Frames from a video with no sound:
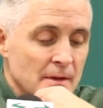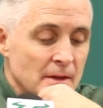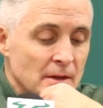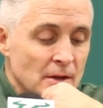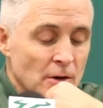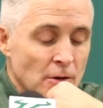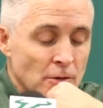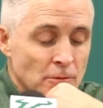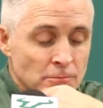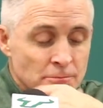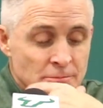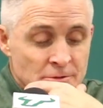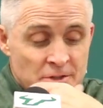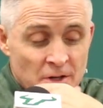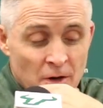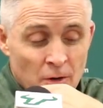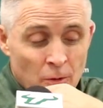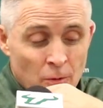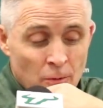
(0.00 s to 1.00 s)
you know,
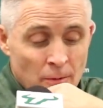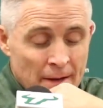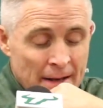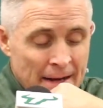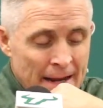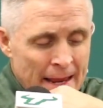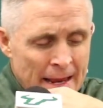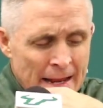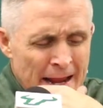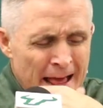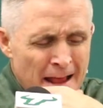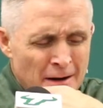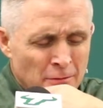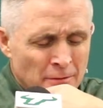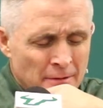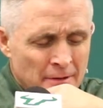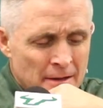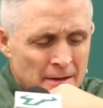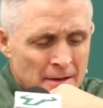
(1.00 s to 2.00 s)
so, and I
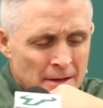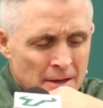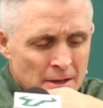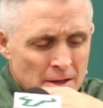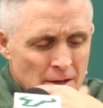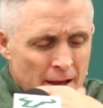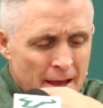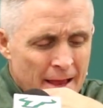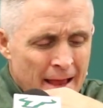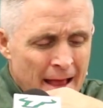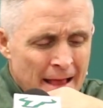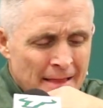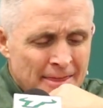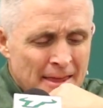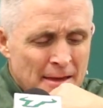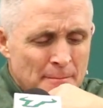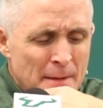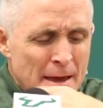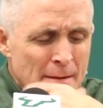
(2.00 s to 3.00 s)
don't, I
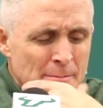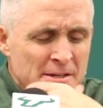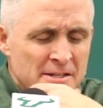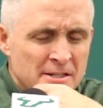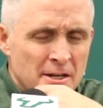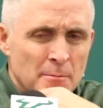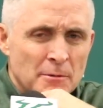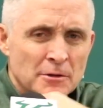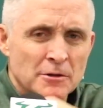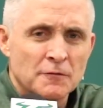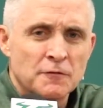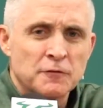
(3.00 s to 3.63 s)
think maybe some of the